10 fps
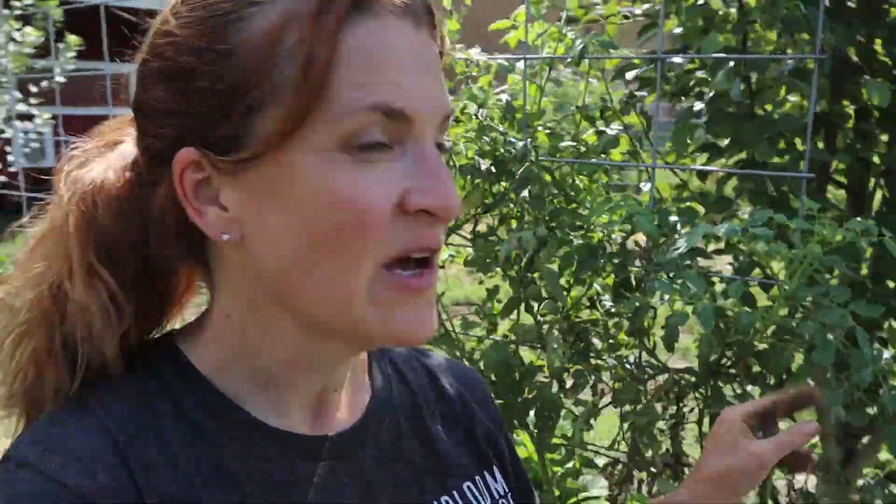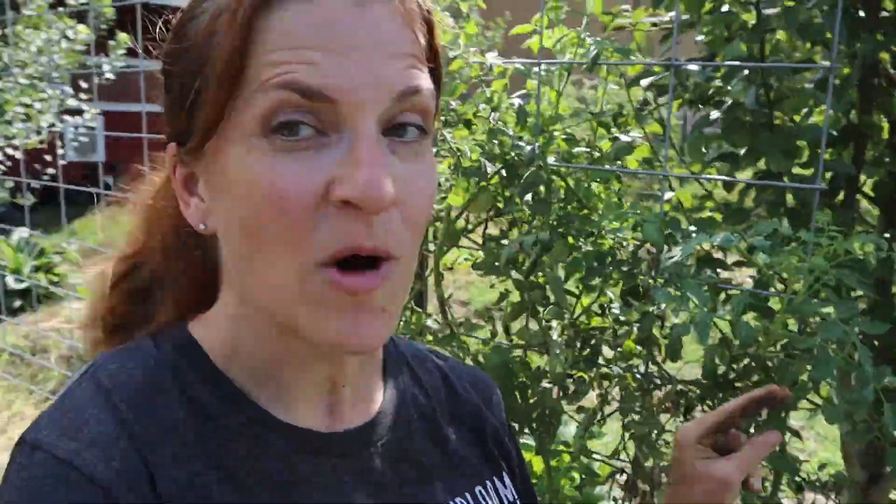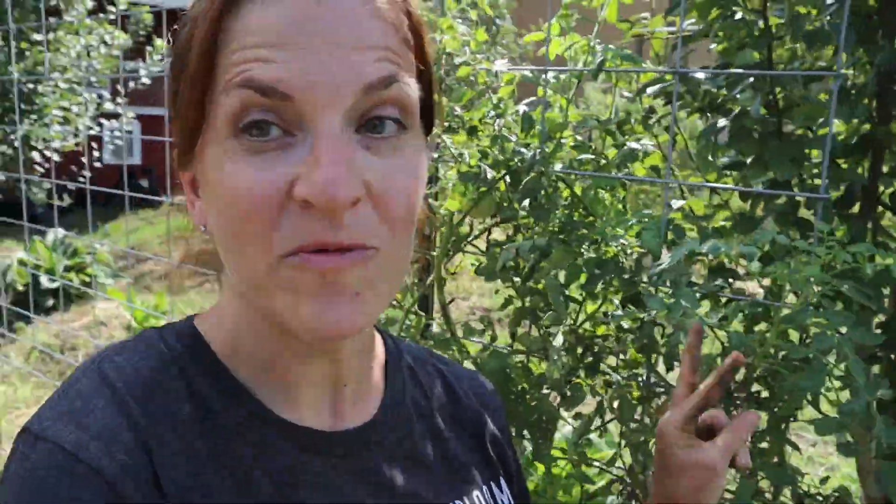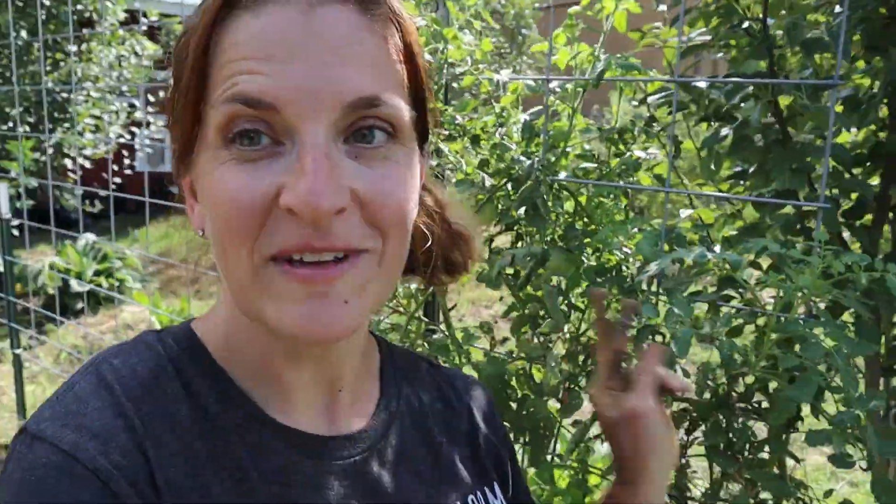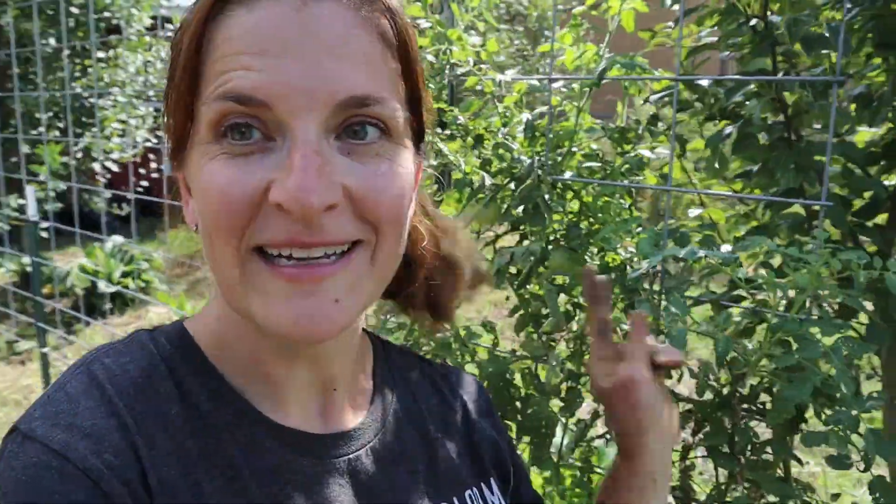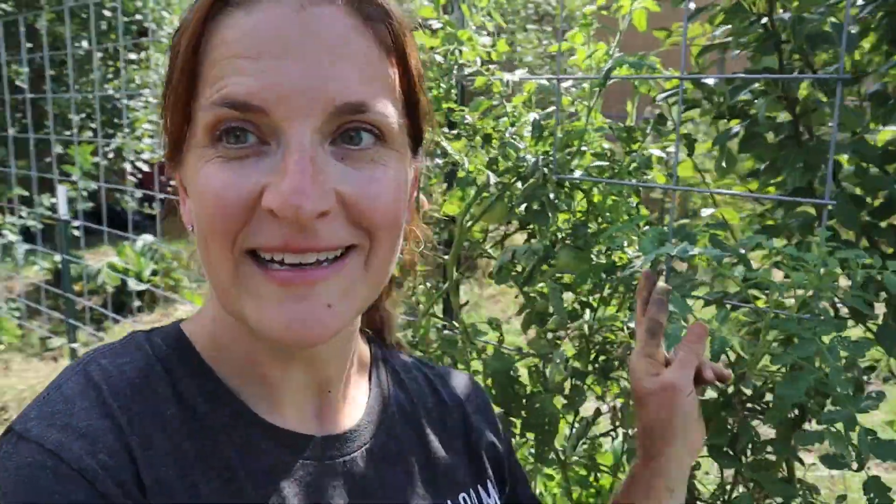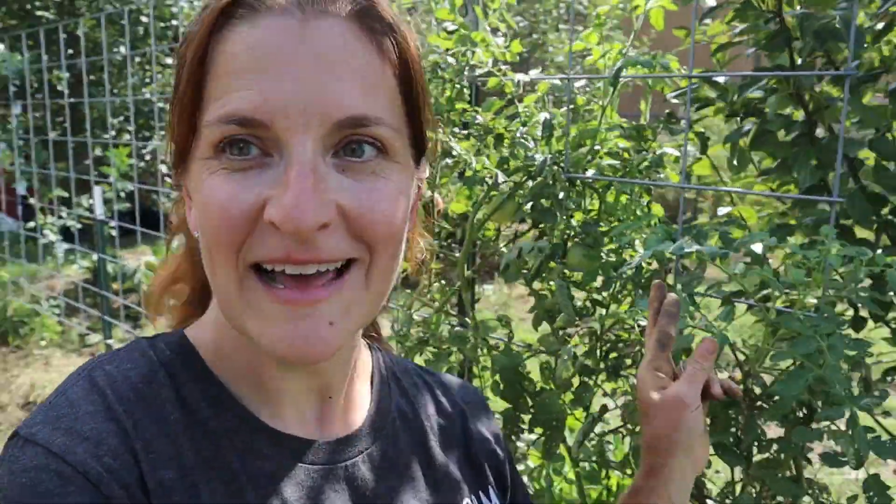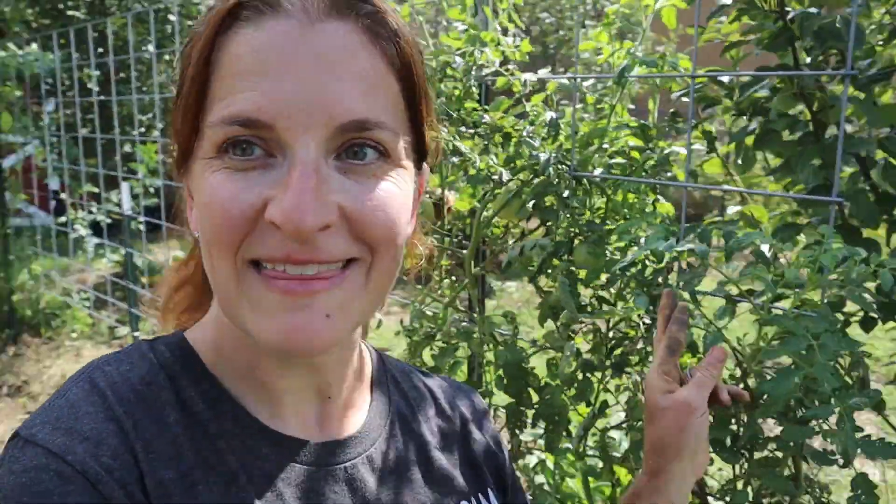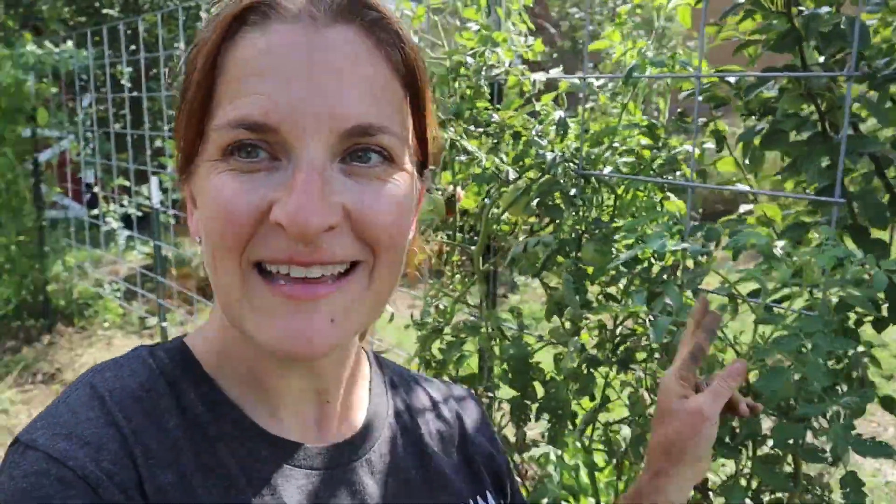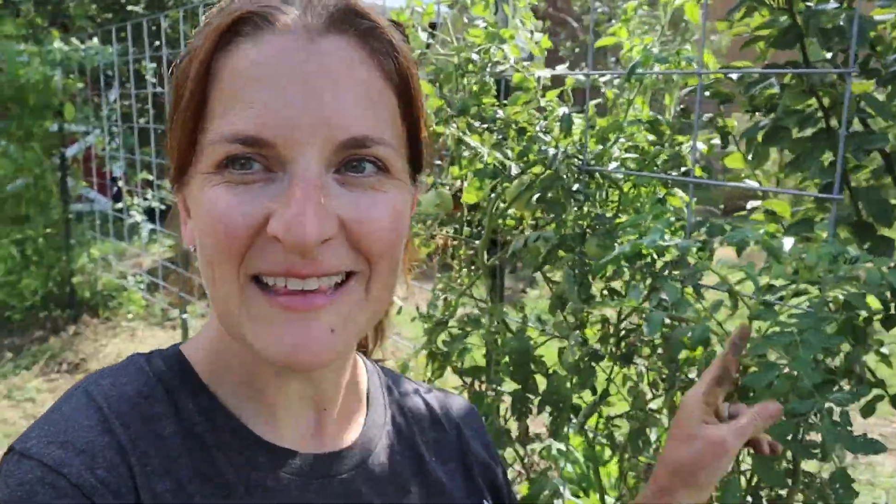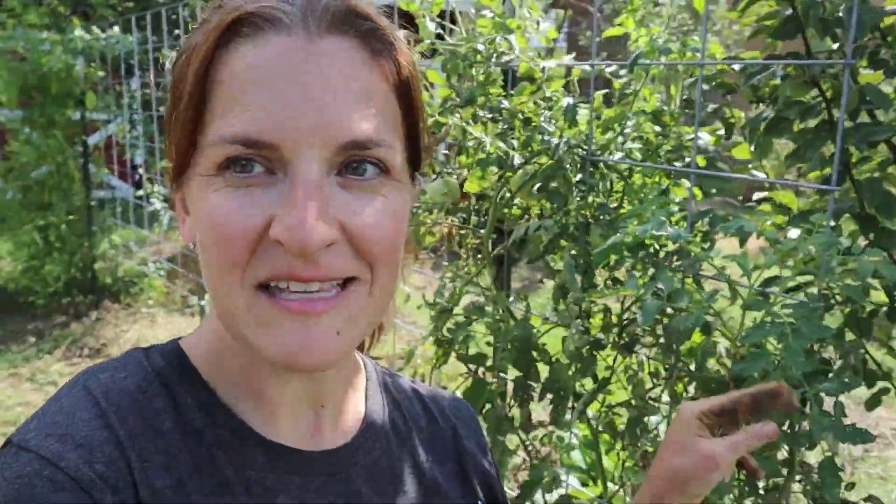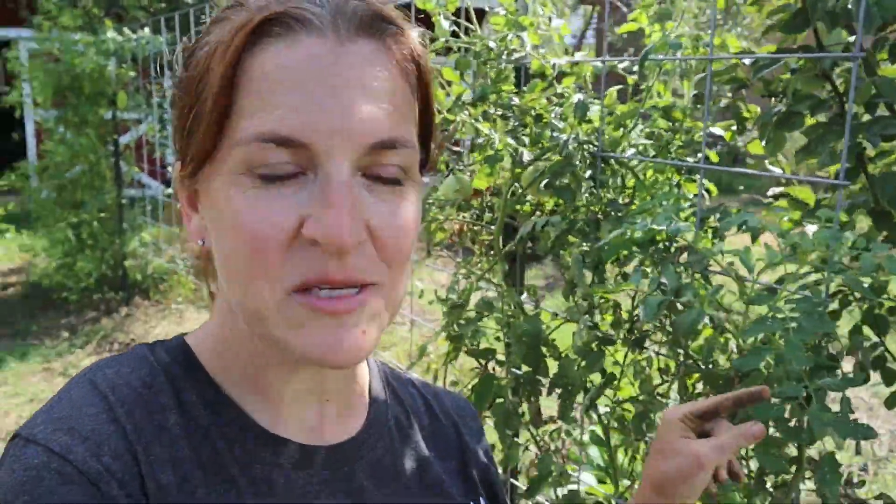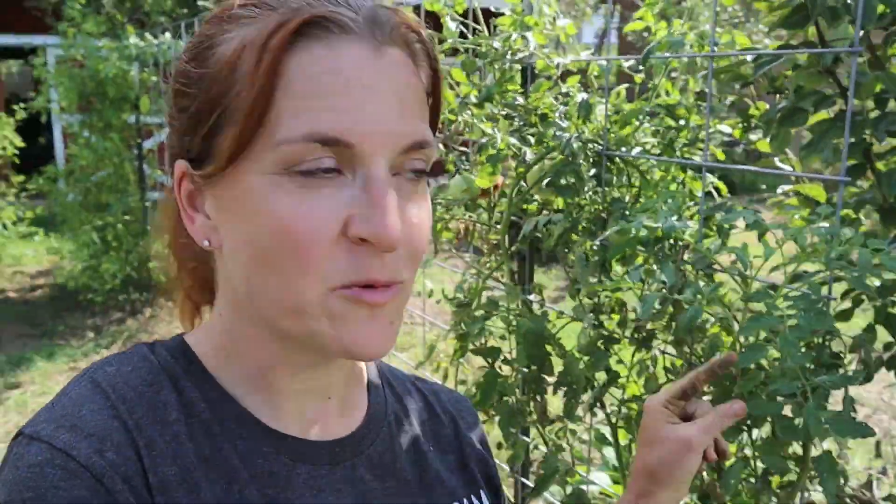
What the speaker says: Hopefully. I think that this